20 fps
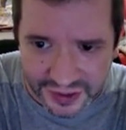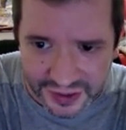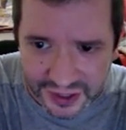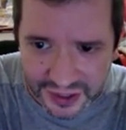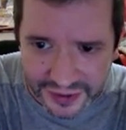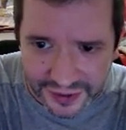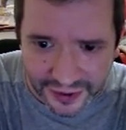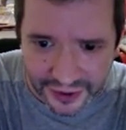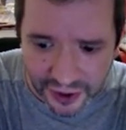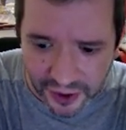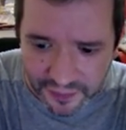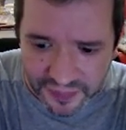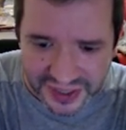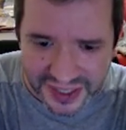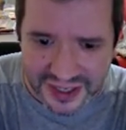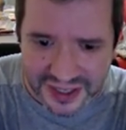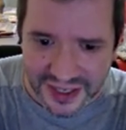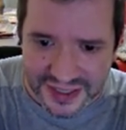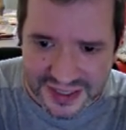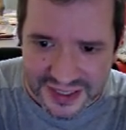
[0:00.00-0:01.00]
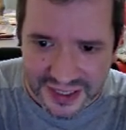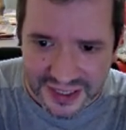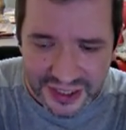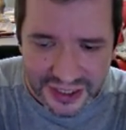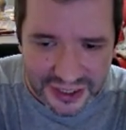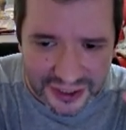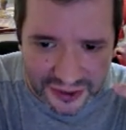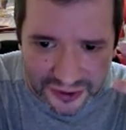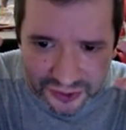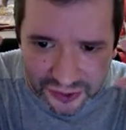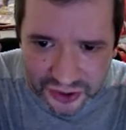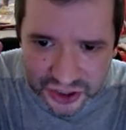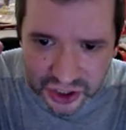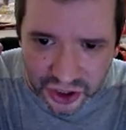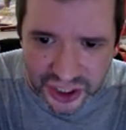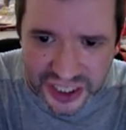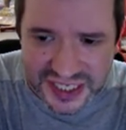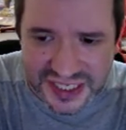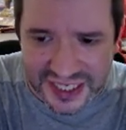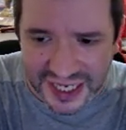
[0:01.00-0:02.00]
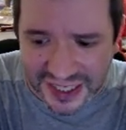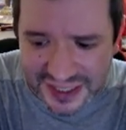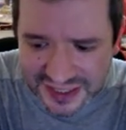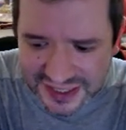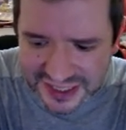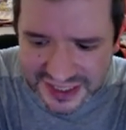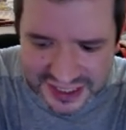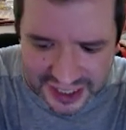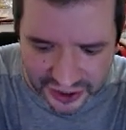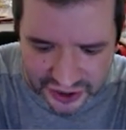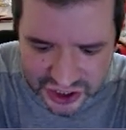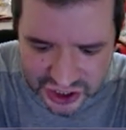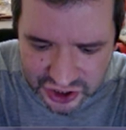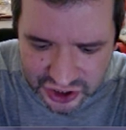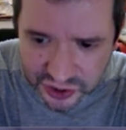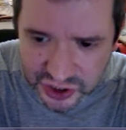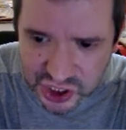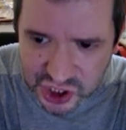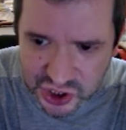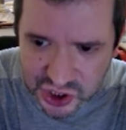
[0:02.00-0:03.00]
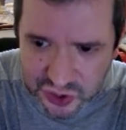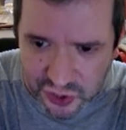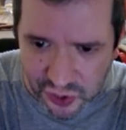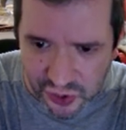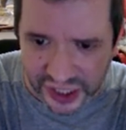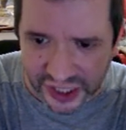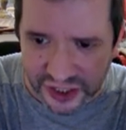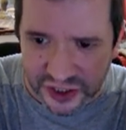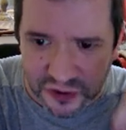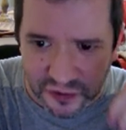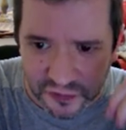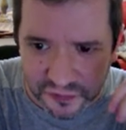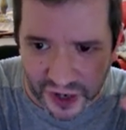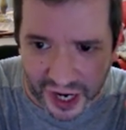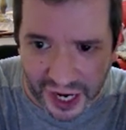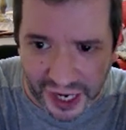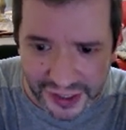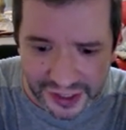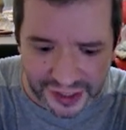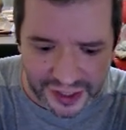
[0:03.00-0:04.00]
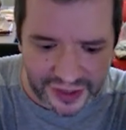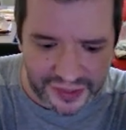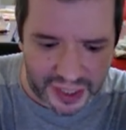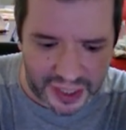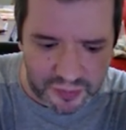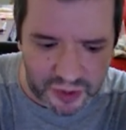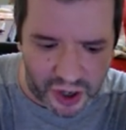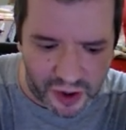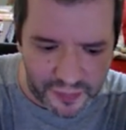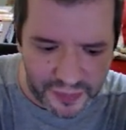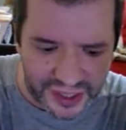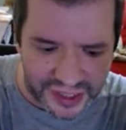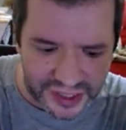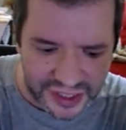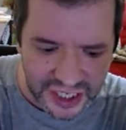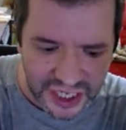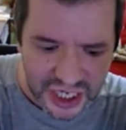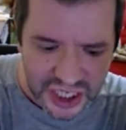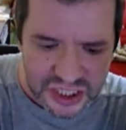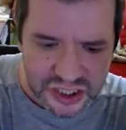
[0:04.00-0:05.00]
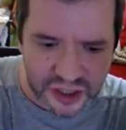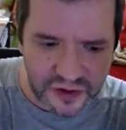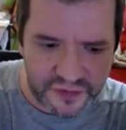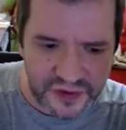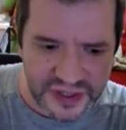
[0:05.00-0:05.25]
you know, because your senses are so tuned into fighting in that moment. So if it's a